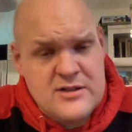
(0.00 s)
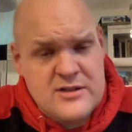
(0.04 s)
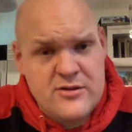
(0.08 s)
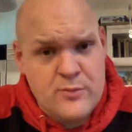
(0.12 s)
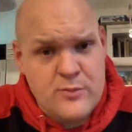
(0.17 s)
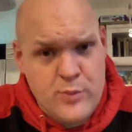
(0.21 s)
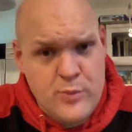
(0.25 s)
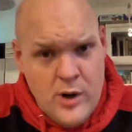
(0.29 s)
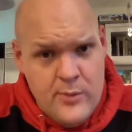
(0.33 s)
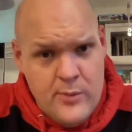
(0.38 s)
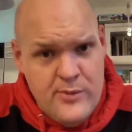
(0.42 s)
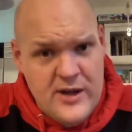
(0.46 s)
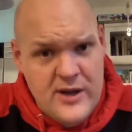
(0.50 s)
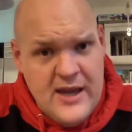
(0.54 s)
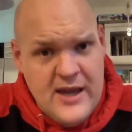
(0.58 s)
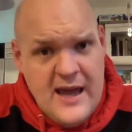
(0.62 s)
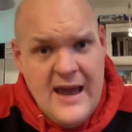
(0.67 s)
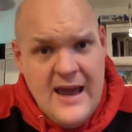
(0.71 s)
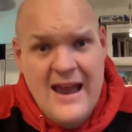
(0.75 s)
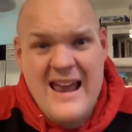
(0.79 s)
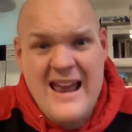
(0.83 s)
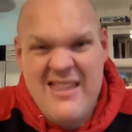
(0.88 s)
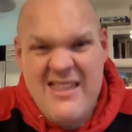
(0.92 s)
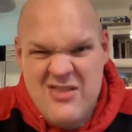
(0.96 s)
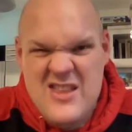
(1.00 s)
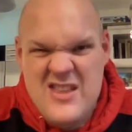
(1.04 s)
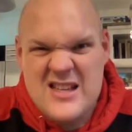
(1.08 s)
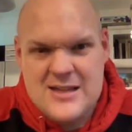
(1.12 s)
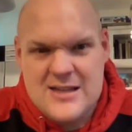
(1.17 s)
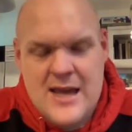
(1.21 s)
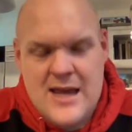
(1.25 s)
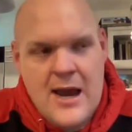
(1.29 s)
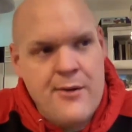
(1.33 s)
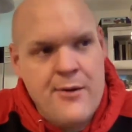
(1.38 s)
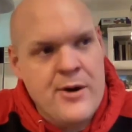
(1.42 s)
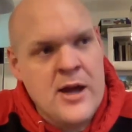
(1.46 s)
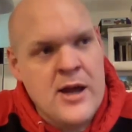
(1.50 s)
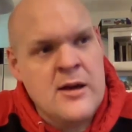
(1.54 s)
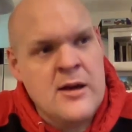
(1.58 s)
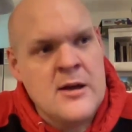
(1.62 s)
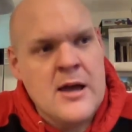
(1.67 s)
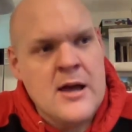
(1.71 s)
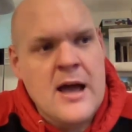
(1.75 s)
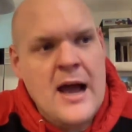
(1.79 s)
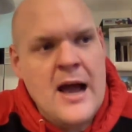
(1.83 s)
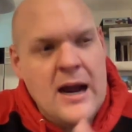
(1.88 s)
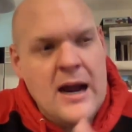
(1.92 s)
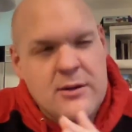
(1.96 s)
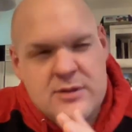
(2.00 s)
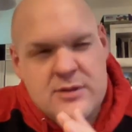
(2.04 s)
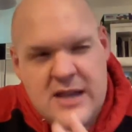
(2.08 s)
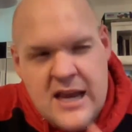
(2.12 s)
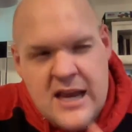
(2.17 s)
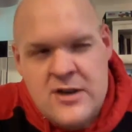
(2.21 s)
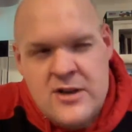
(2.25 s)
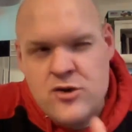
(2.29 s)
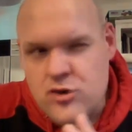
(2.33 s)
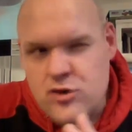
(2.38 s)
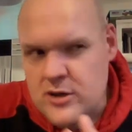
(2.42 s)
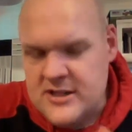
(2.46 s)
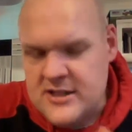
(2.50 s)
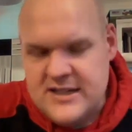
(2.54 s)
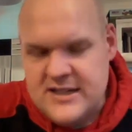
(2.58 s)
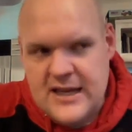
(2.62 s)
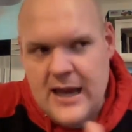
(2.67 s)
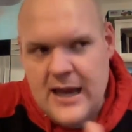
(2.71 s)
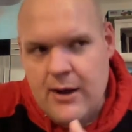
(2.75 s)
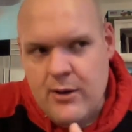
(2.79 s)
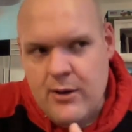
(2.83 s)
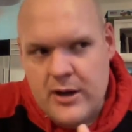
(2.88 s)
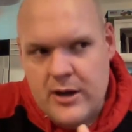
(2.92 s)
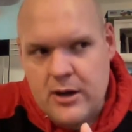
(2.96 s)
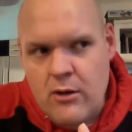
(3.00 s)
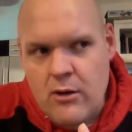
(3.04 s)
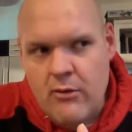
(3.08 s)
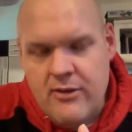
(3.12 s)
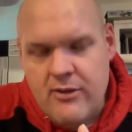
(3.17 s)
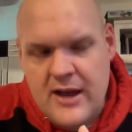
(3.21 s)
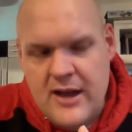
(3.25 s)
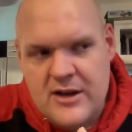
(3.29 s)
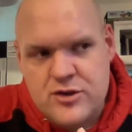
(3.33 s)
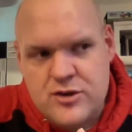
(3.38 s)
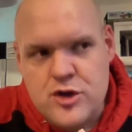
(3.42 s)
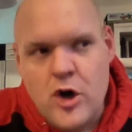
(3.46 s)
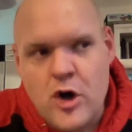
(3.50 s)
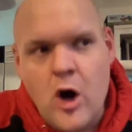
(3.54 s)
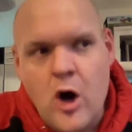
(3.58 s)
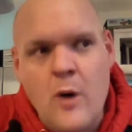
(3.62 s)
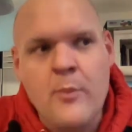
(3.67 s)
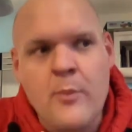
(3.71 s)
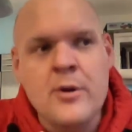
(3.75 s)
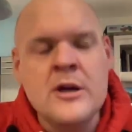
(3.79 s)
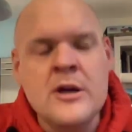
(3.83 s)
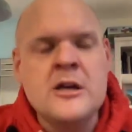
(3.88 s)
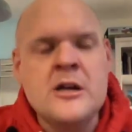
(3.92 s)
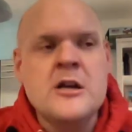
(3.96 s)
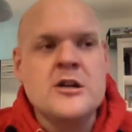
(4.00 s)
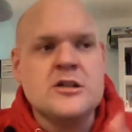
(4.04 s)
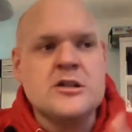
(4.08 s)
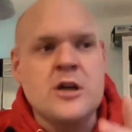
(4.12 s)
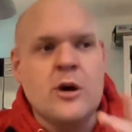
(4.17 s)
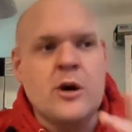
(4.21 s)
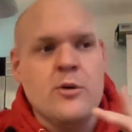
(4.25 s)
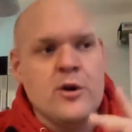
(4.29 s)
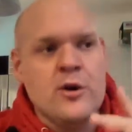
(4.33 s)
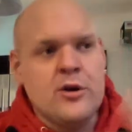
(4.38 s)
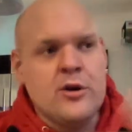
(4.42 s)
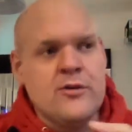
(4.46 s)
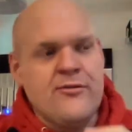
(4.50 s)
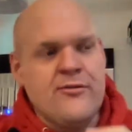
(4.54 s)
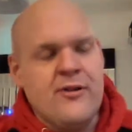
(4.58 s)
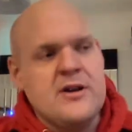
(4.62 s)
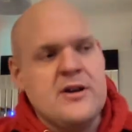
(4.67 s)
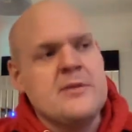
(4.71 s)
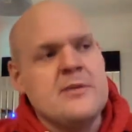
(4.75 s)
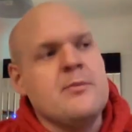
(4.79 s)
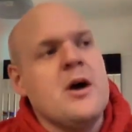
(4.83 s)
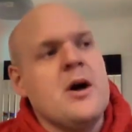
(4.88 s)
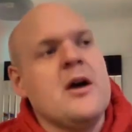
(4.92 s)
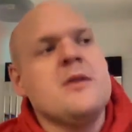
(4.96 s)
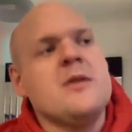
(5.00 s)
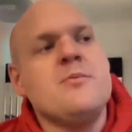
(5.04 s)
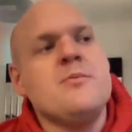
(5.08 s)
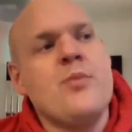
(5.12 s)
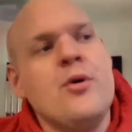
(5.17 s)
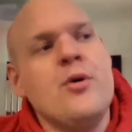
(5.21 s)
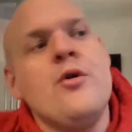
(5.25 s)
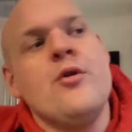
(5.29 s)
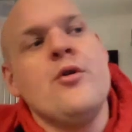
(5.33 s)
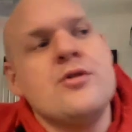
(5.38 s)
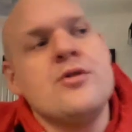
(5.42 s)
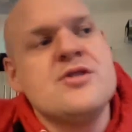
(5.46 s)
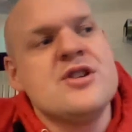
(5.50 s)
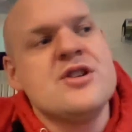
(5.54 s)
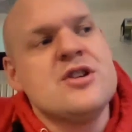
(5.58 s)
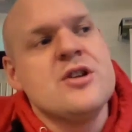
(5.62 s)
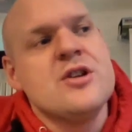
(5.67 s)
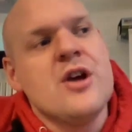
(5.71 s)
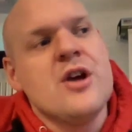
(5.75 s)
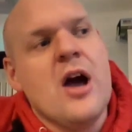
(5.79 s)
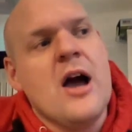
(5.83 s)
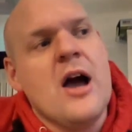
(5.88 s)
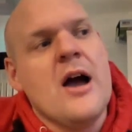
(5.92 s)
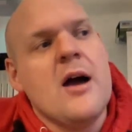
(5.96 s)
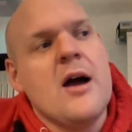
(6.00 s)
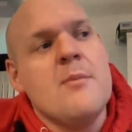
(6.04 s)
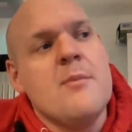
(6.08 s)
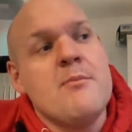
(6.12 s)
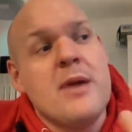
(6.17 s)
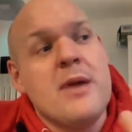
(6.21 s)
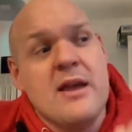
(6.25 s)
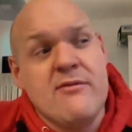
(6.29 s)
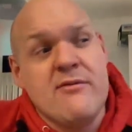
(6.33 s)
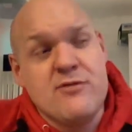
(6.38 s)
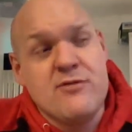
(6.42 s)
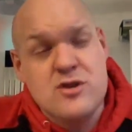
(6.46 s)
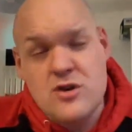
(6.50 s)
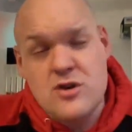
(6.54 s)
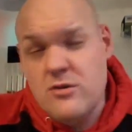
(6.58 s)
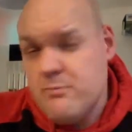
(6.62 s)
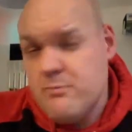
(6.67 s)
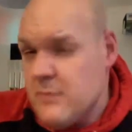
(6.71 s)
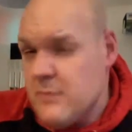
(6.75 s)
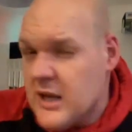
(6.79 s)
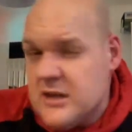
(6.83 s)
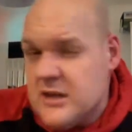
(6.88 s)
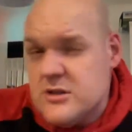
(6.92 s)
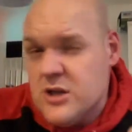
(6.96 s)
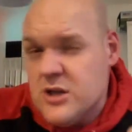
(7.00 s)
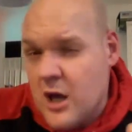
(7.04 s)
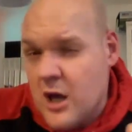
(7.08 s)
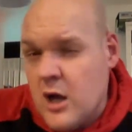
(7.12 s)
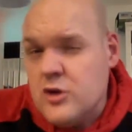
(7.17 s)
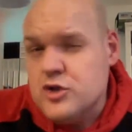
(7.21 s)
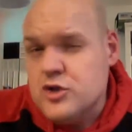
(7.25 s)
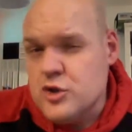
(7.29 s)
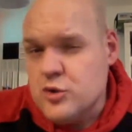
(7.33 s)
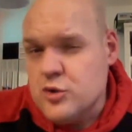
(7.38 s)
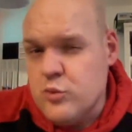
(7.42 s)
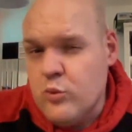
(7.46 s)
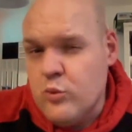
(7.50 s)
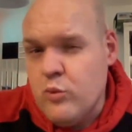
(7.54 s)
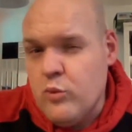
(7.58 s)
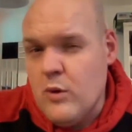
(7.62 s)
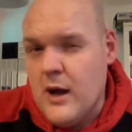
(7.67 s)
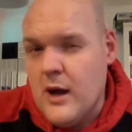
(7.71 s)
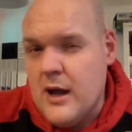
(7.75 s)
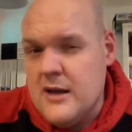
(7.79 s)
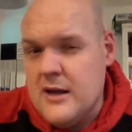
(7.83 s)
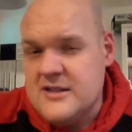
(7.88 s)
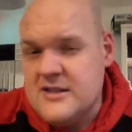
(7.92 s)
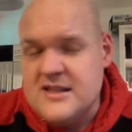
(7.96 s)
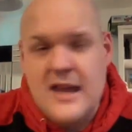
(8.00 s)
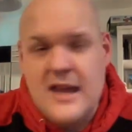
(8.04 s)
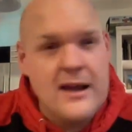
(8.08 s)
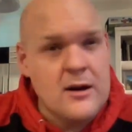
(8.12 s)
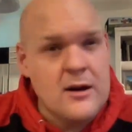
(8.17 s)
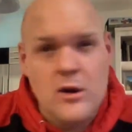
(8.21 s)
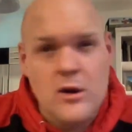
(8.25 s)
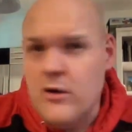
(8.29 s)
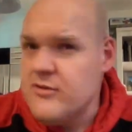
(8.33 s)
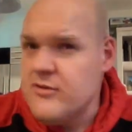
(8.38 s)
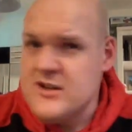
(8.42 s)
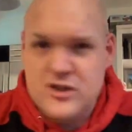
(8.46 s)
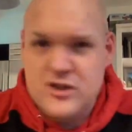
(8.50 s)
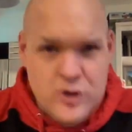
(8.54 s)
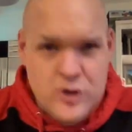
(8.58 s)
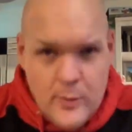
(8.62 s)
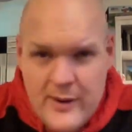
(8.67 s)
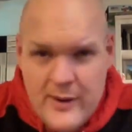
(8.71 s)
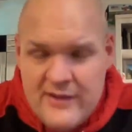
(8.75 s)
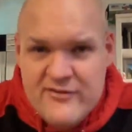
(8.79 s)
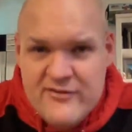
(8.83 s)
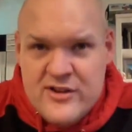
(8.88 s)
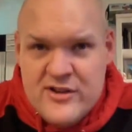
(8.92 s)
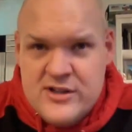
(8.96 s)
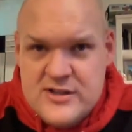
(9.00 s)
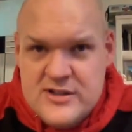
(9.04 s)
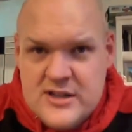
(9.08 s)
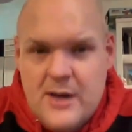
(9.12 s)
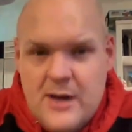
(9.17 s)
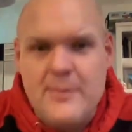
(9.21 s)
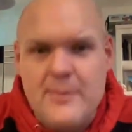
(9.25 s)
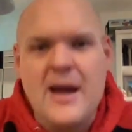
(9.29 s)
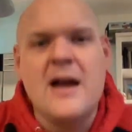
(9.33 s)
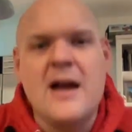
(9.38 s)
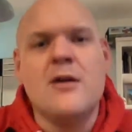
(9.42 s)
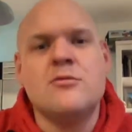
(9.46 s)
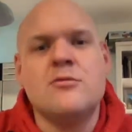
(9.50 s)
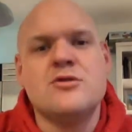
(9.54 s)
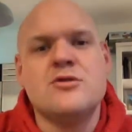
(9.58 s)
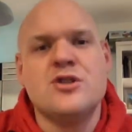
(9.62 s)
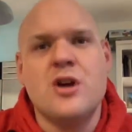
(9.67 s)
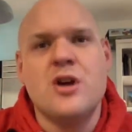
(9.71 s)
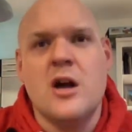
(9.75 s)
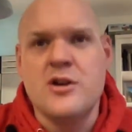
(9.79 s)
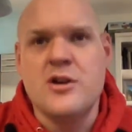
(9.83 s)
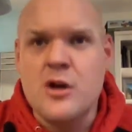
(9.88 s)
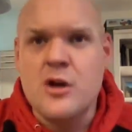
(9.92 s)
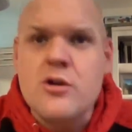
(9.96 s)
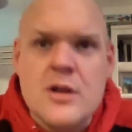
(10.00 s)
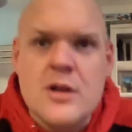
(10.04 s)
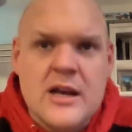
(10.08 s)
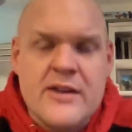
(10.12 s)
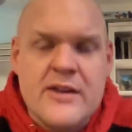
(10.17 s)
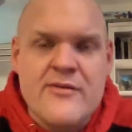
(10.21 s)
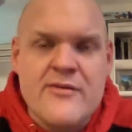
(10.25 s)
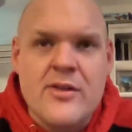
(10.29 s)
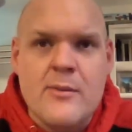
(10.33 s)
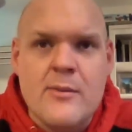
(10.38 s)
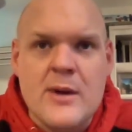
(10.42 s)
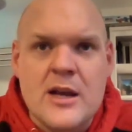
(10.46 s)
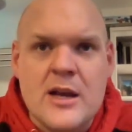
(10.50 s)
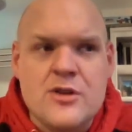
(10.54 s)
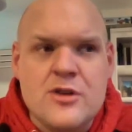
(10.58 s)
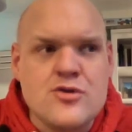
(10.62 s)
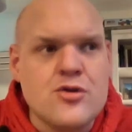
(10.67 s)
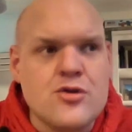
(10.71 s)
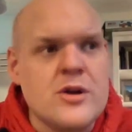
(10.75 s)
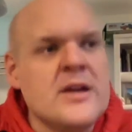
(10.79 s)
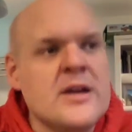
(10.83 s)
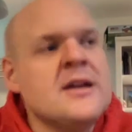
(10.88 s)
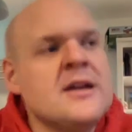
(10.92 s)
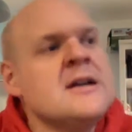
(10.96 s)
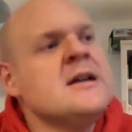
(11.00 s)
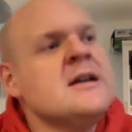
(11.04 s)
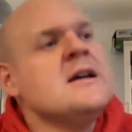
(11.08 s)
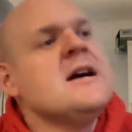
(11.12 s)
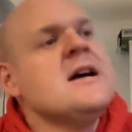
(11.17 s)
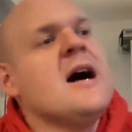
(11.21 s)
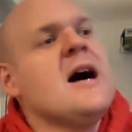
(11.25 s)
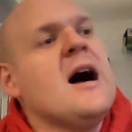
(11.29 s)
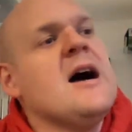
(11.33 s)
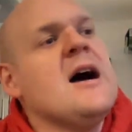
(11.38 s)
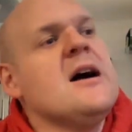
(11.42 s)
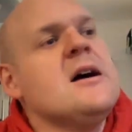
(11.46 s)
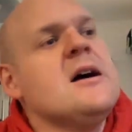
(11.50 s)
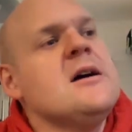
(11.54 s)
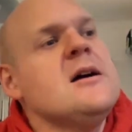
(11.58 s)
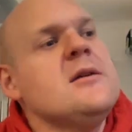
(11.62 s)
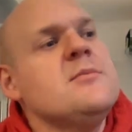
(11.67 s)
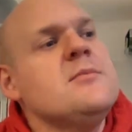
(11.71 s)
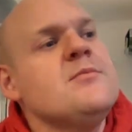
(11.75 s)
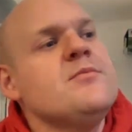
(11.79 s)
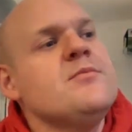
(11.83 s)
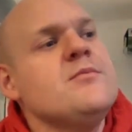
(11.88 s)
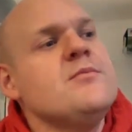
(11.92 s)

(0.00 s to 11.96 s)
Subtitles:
Primary Care in this area, and it was interesting how I got that job. So a good friend of mine put me in touch, saying, look, this job advert's come out, I know you're leaving the military, I'm